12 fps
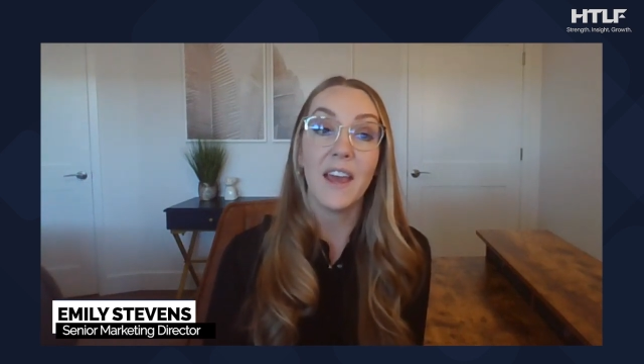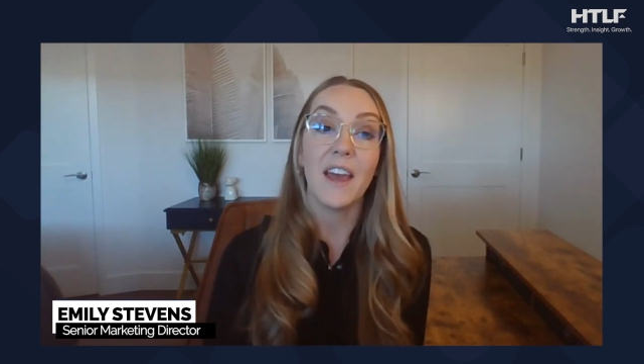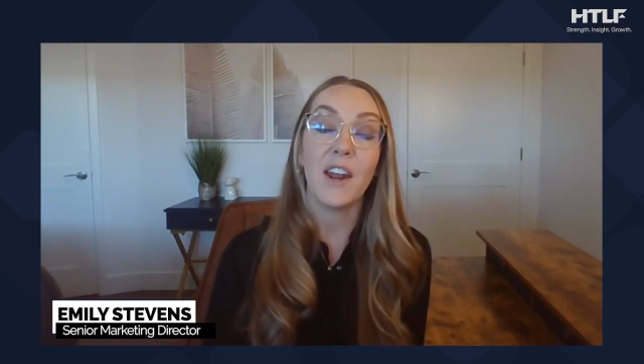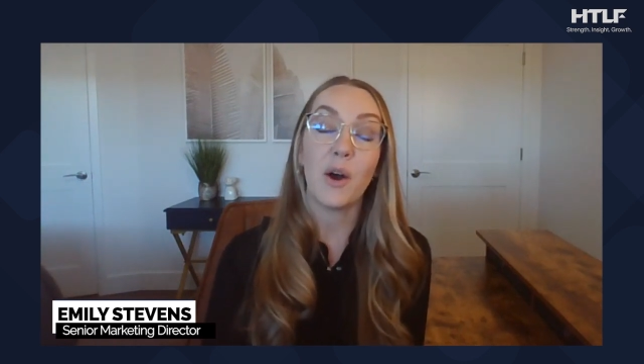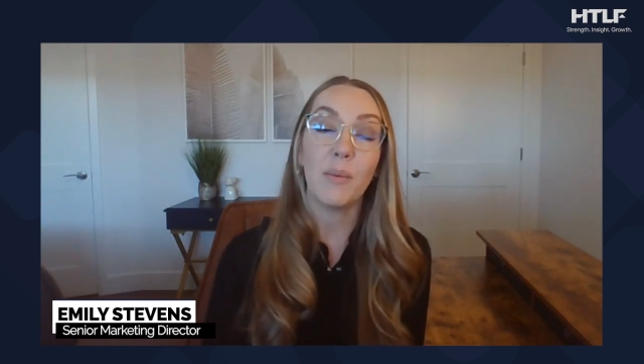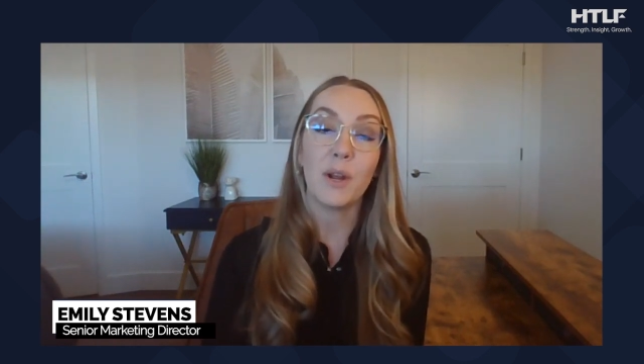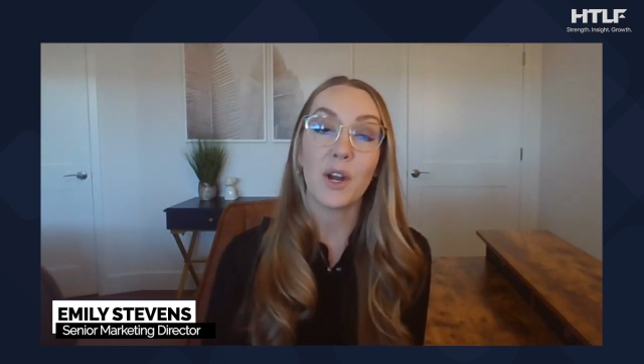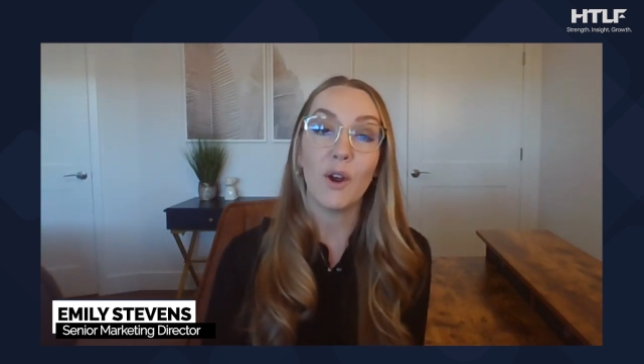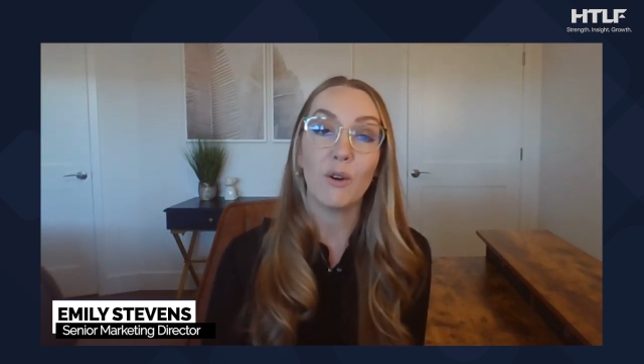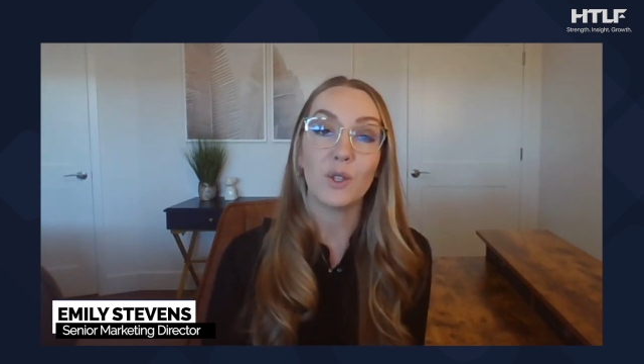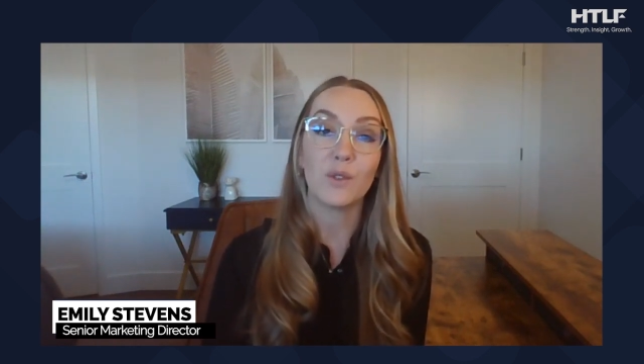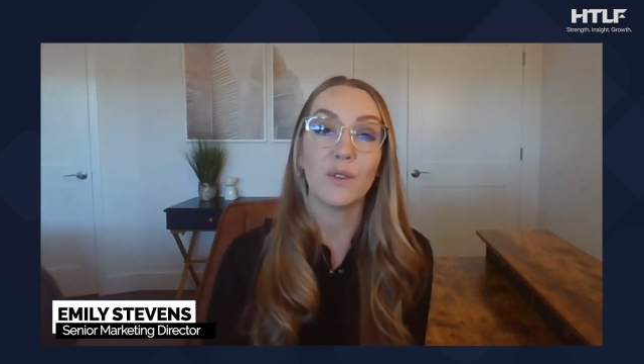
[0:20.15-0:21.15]
and I'll be your
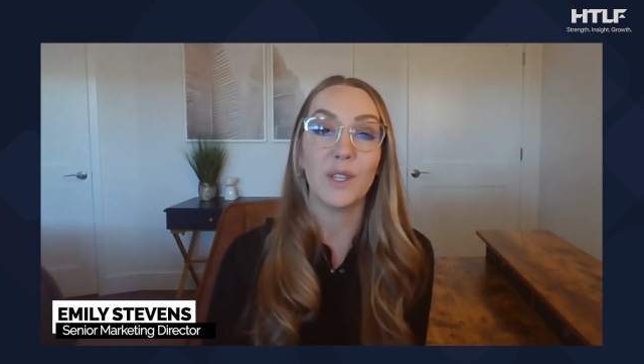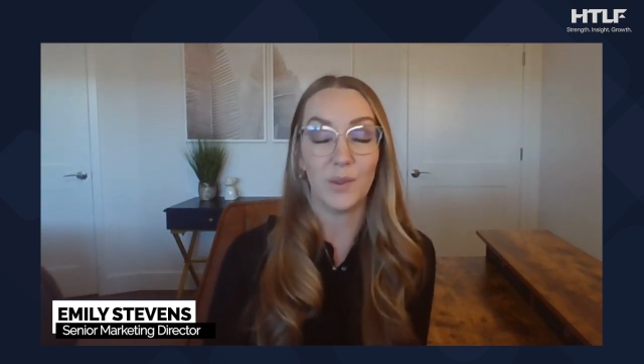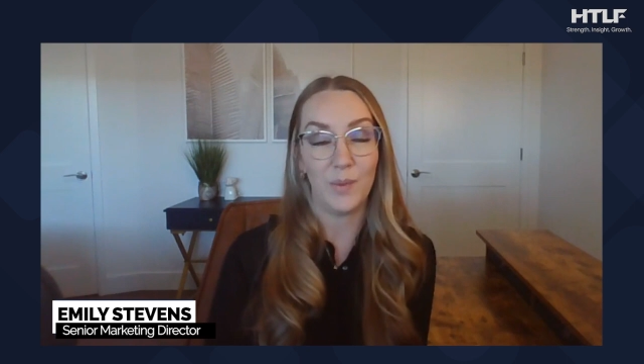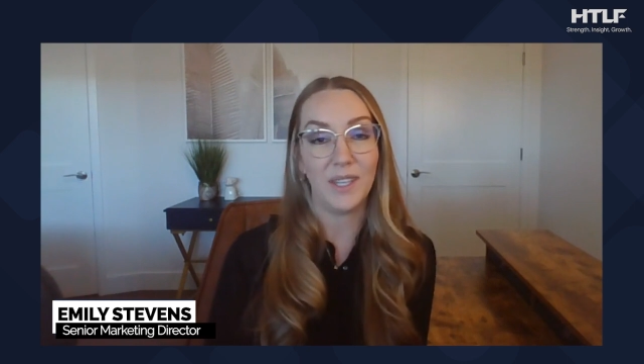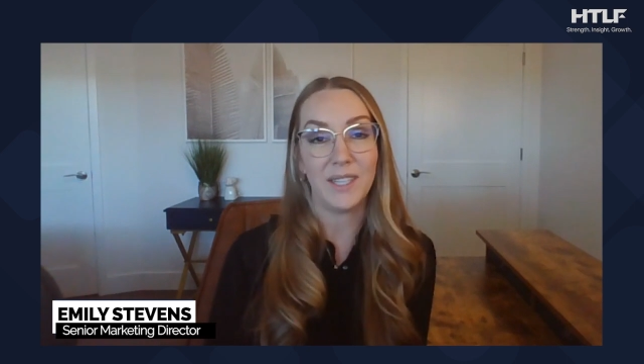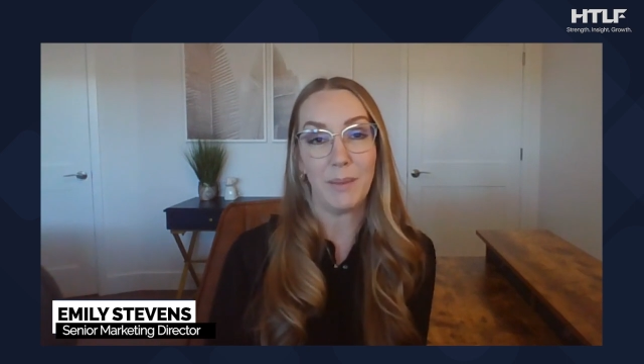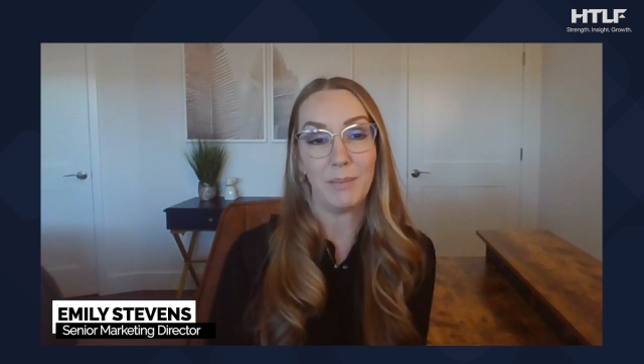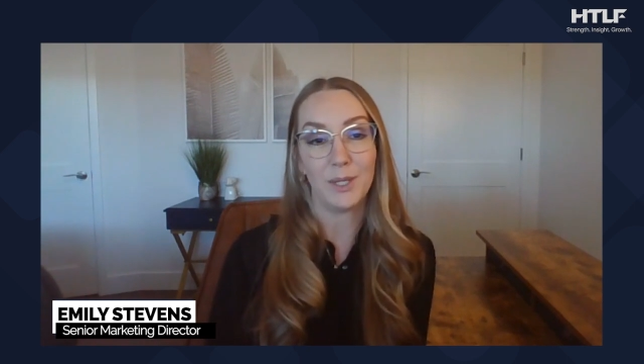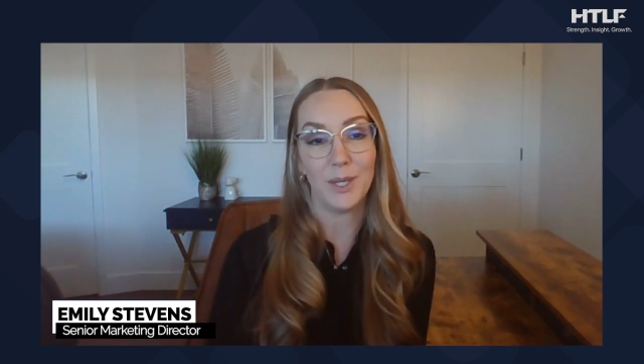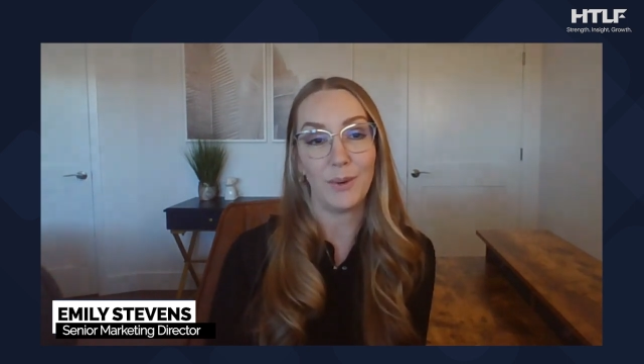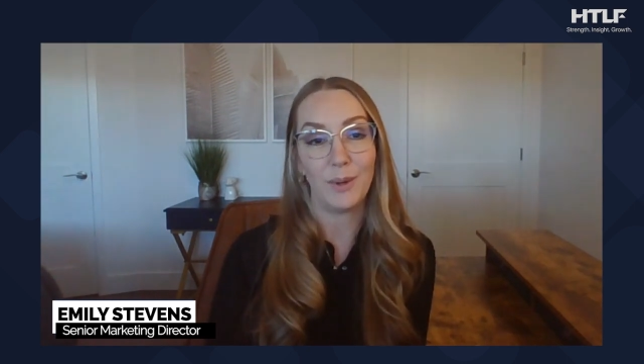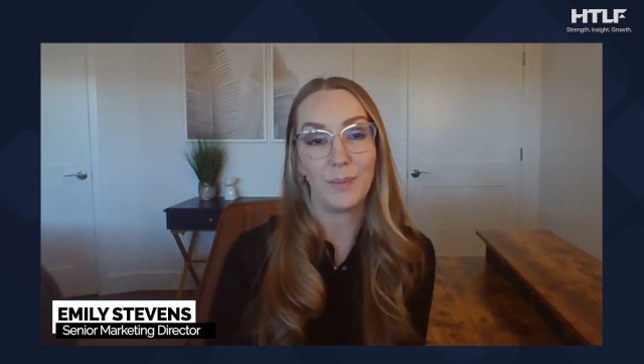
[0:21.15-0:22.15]
host for this week's
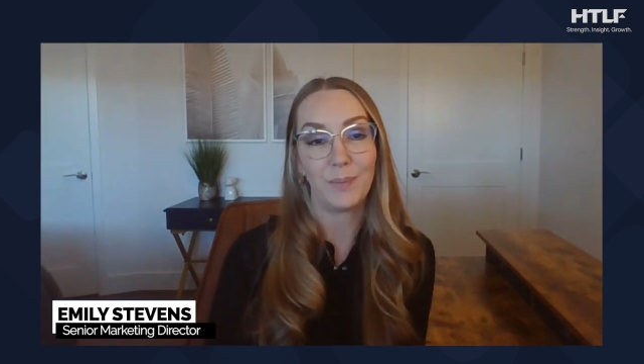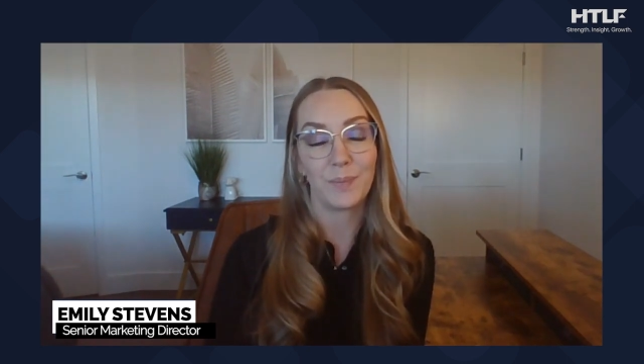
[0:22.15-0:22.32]
episode.